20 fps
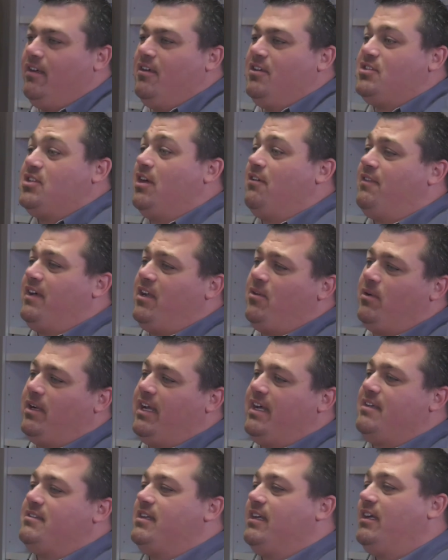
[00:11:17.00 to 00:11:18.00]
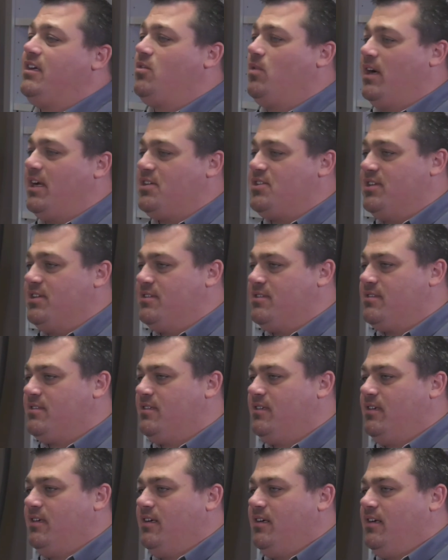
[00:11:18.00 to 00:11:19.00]
So if anyone has any questions
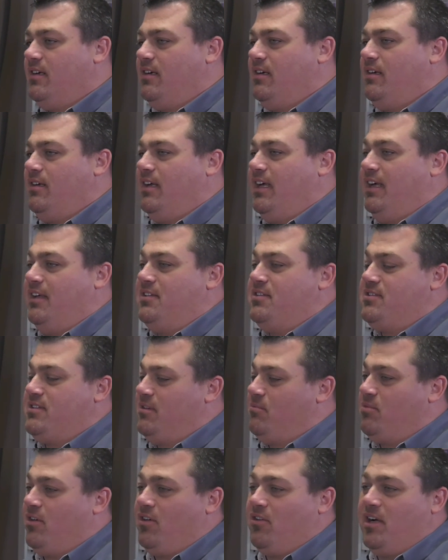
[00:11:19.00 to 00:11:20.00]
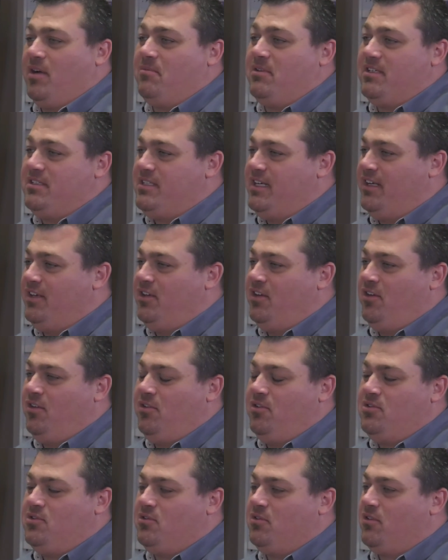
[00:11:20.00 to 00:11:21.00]
as the program
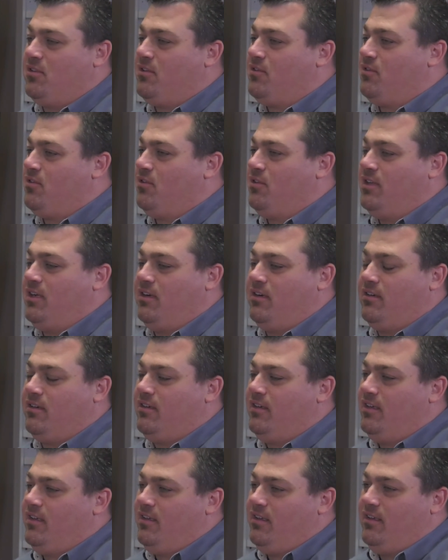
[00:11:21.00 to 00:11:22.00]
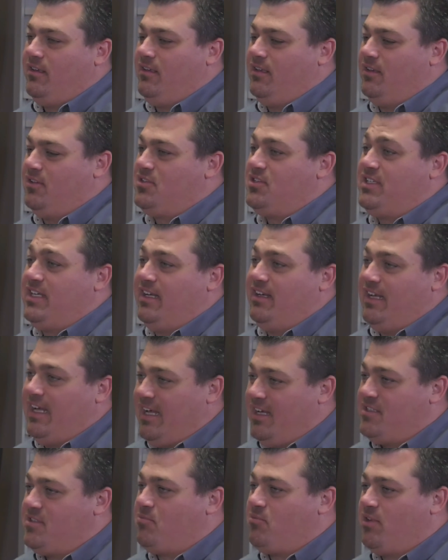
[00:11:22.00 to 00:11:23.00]
continues or through their stint
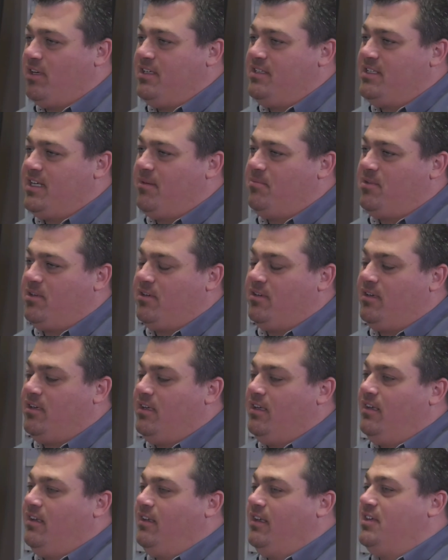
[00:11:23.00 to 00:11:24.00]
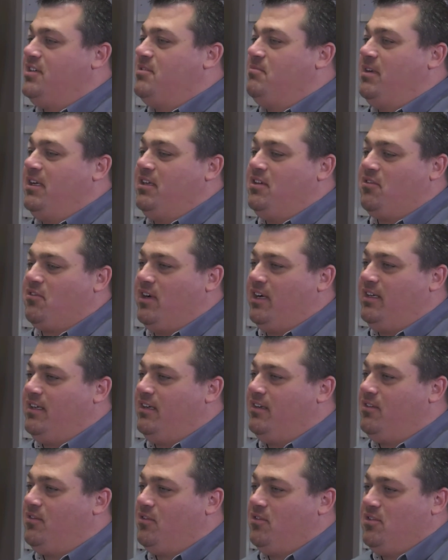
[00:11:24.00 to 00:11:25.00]
as a preceptor, they should be
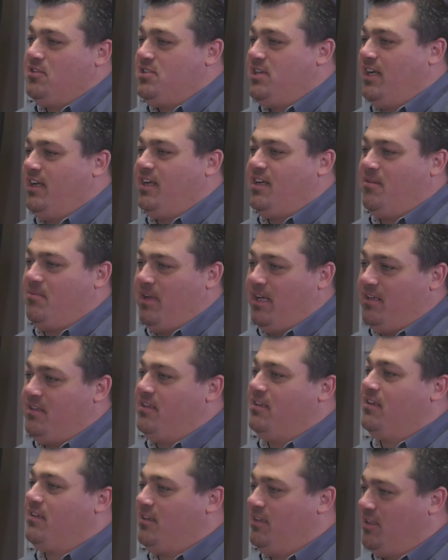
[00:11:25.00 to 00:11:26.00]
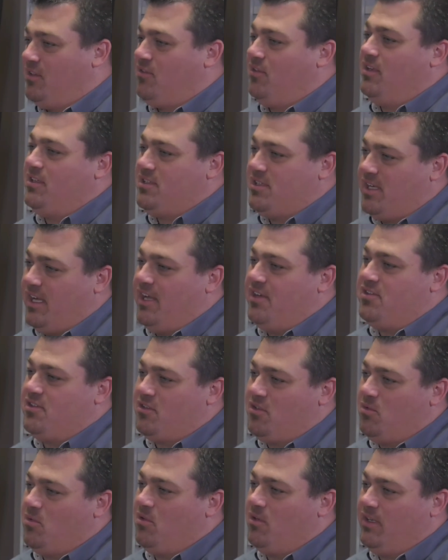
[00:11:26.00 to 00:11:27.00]
directed through the chain of command to the clinical education
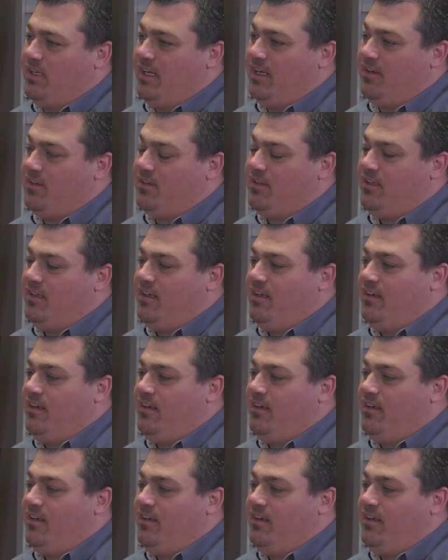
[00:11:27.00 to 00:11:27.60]
coordinator.